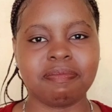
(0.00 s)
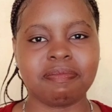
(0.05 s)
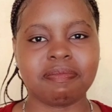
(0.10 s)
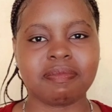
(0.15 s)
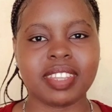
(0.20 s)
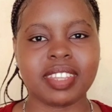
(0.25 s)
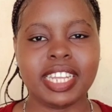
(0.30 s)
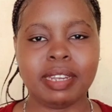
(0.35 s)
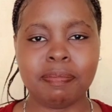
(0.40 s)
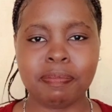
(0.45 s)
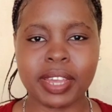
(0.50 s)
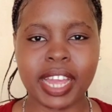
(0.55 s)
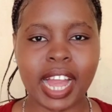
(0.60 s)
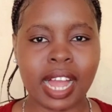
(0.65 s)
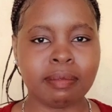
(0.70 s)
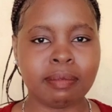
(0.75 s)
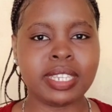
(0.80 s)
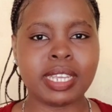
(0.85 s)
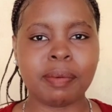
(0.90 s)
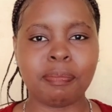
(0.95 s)
It
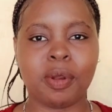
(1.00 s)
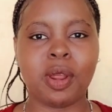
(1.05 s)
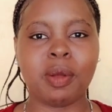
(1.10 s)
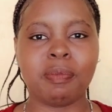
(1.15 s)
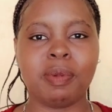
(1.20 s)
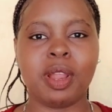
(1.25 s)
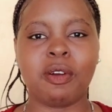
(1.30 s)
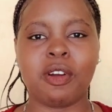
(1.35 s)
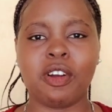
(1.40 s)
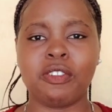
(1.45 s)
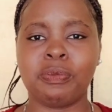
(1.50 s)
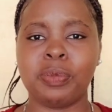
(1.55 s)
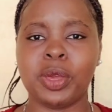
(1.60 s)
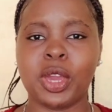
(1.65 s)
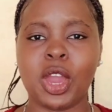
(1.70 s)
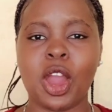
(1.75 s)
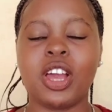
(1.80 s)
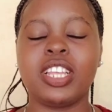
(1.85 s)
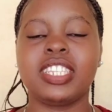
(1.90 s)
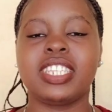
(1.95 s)
becomes a problem of
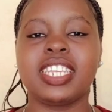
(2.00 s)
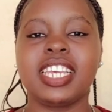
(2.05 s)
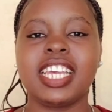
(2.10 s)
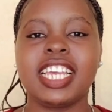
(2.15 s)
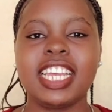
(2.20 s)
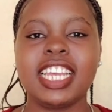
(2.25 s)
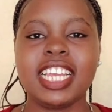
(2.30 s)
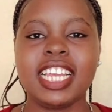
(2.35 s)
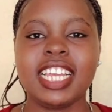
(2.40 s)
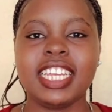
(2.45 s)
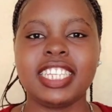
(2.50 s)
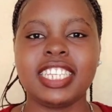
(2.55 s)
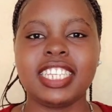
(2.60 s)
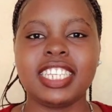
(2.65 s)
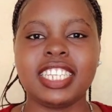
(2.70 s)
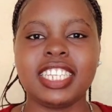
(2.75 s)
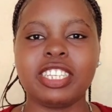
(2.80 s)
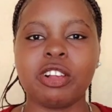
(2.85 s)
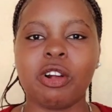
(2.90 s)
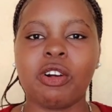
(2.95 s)
because
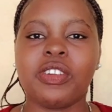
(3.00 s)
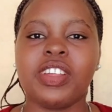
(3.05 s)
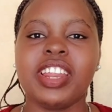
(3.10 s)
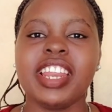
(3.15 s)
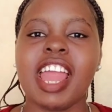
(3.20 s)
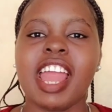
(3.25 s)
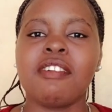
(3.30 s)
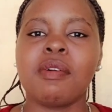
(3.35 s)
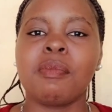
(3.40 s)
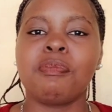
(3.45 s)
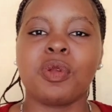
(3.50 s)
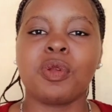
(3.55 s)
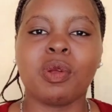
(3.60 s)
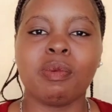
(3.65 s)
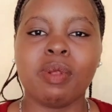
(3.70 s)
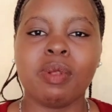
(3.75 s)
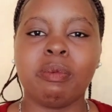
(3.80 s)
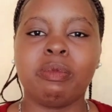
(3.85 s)
she already have a problem.